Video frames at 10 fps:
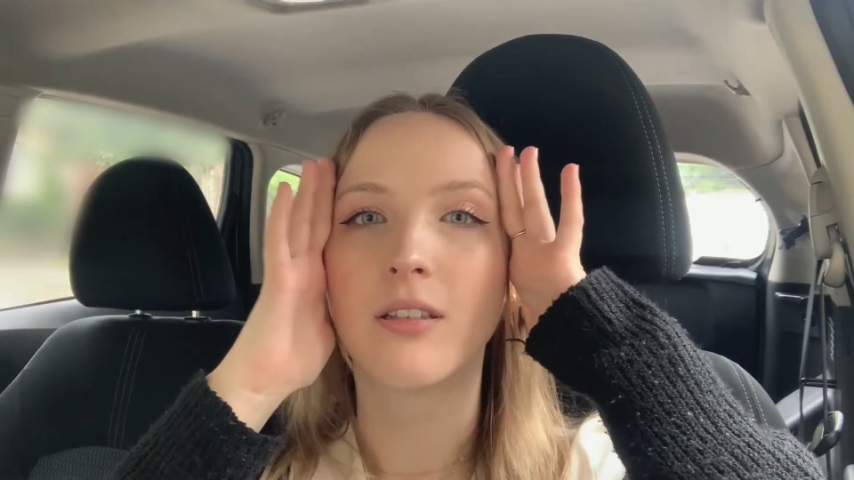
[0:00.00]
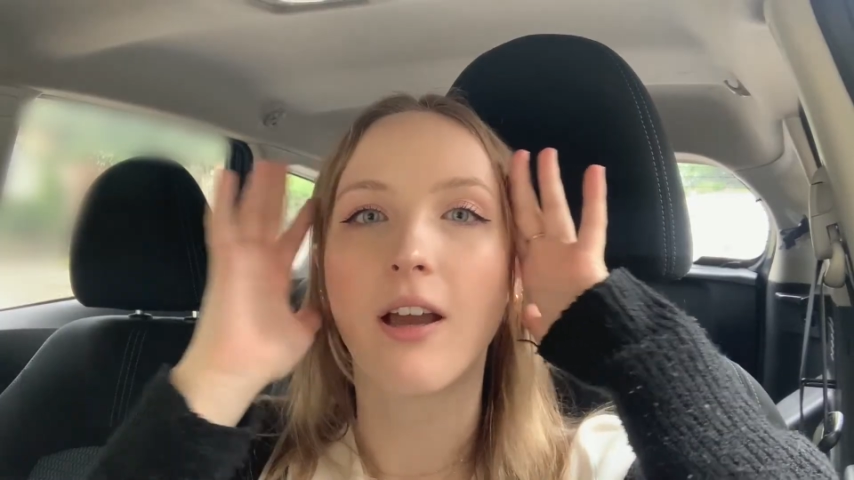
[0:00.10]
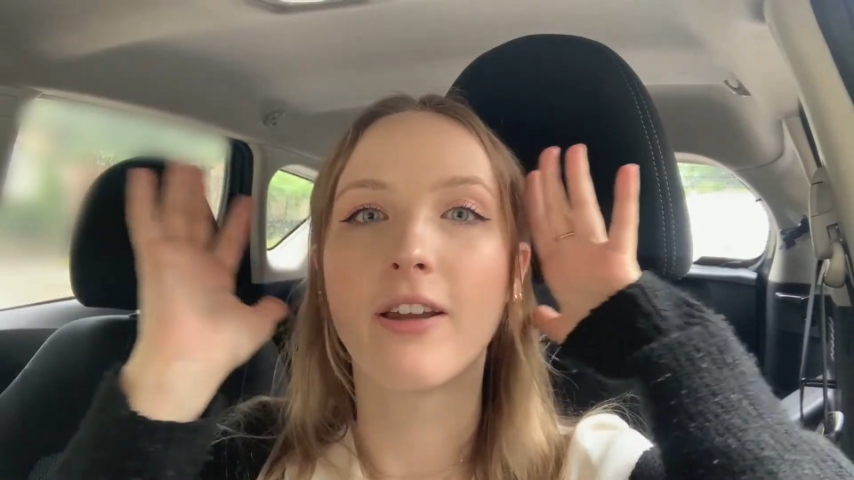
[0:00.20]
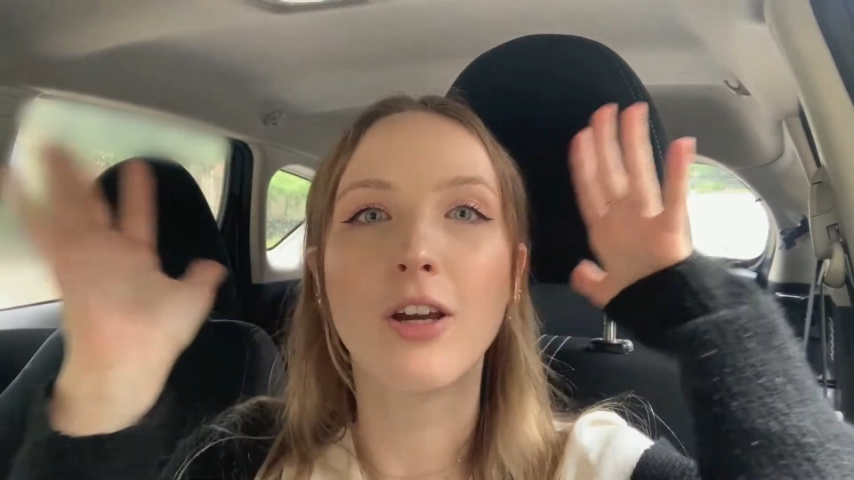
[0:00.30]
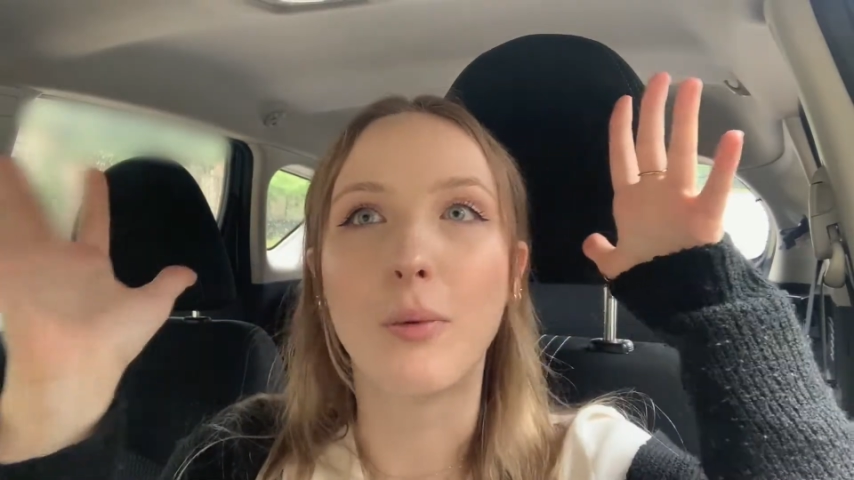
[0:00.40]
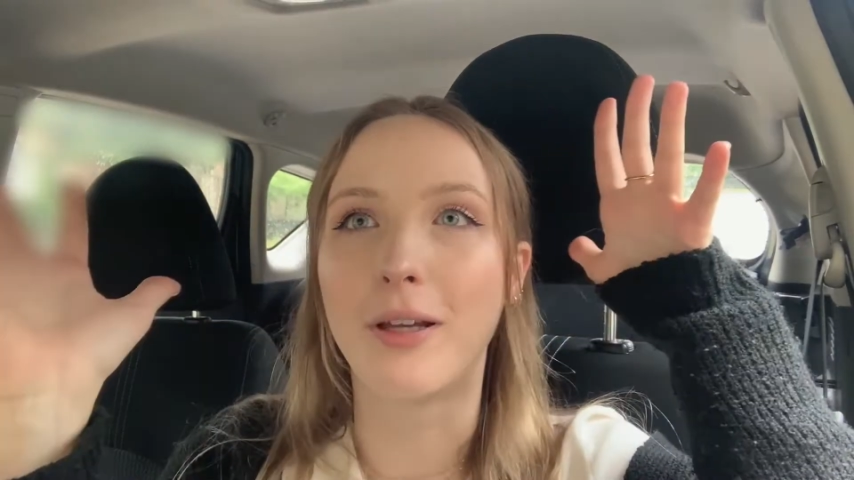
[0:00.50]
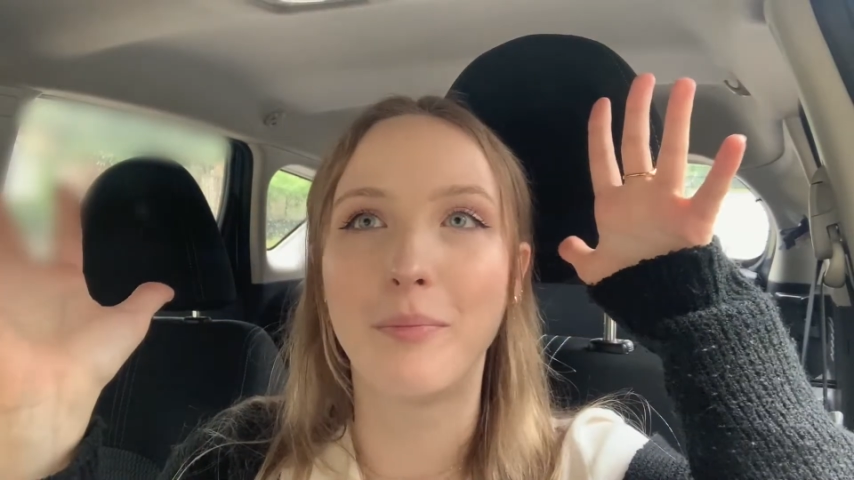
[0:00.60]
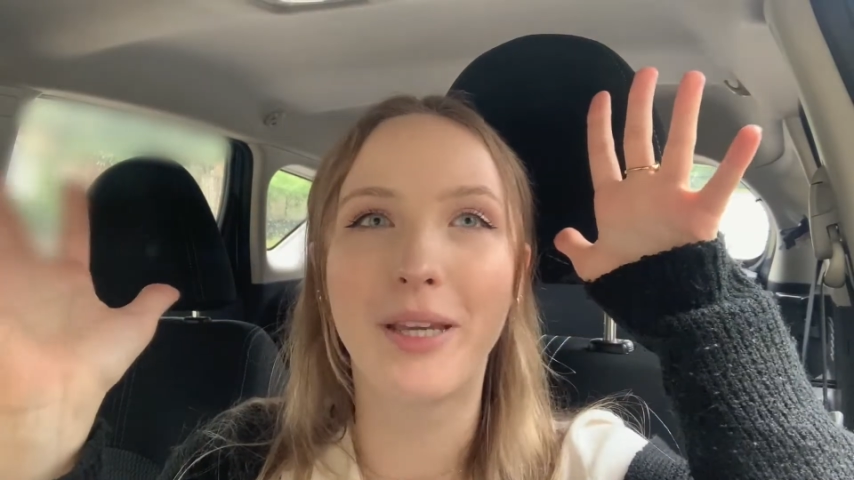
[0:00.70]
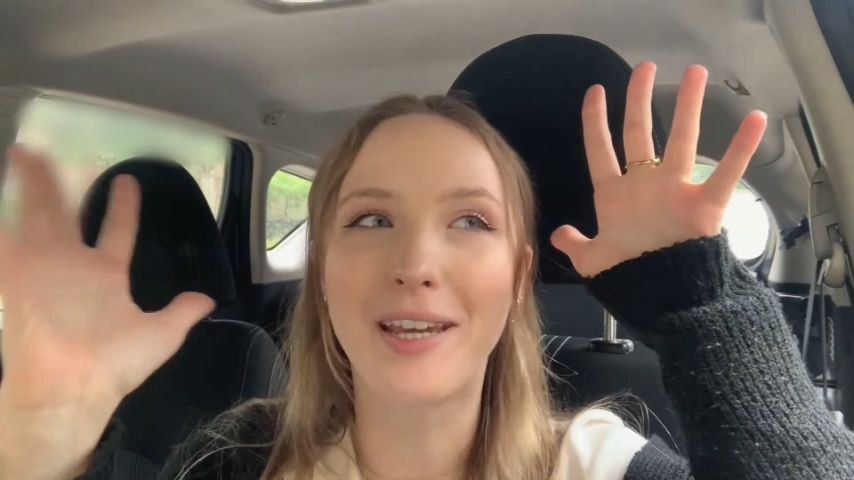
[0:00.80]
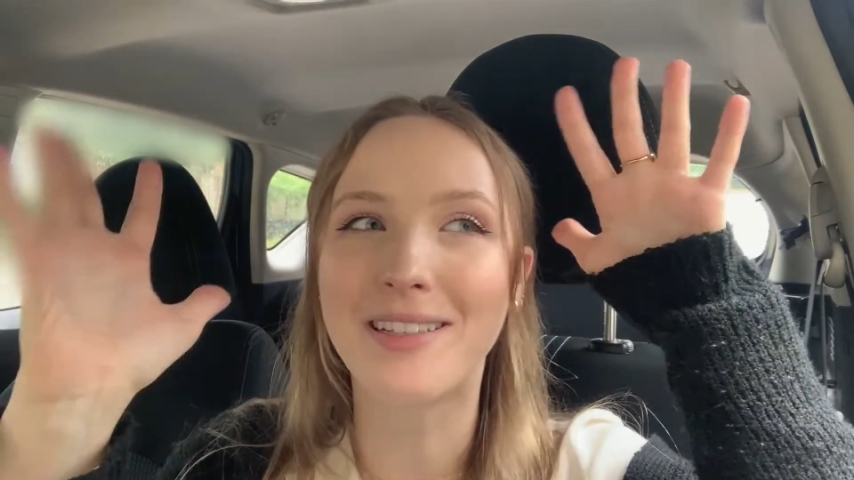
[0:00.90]
I know it
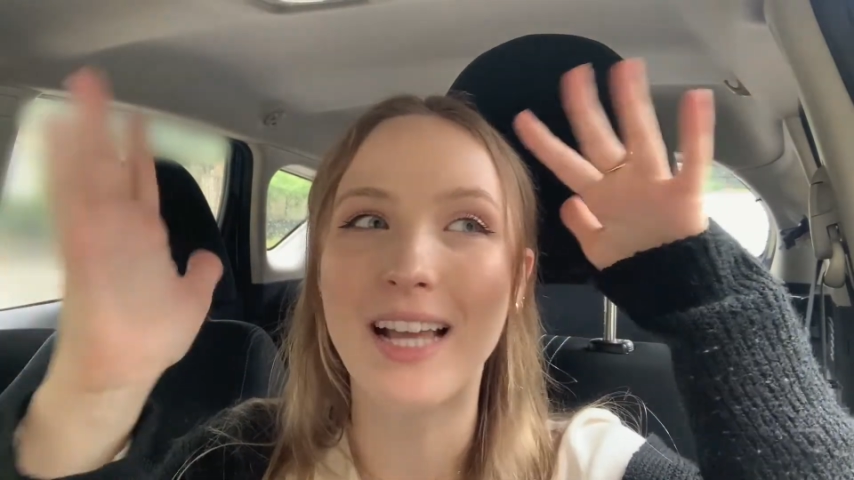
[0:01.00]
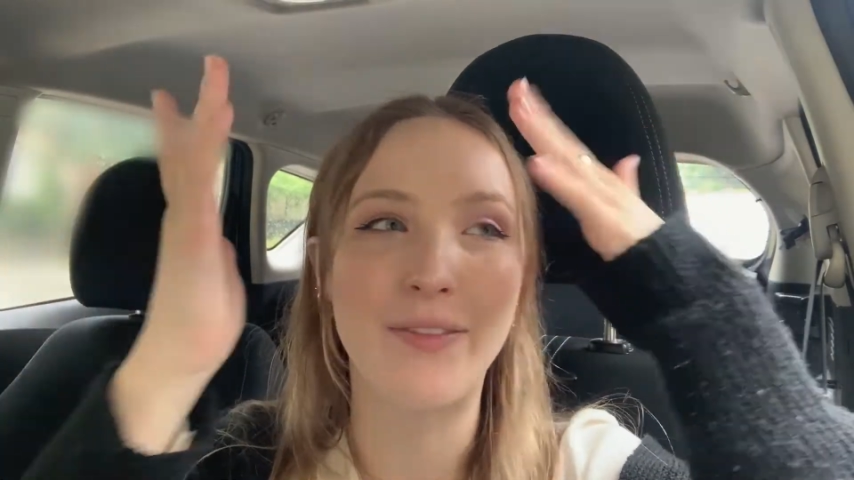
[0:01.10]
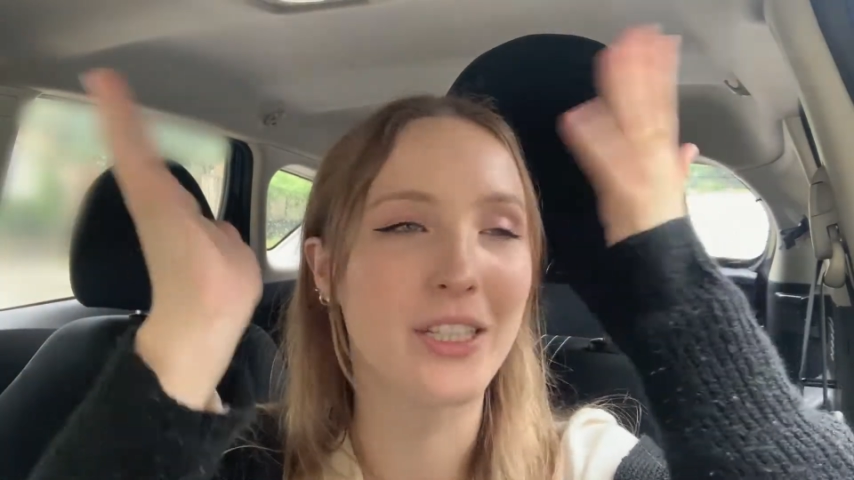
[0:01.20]
because I've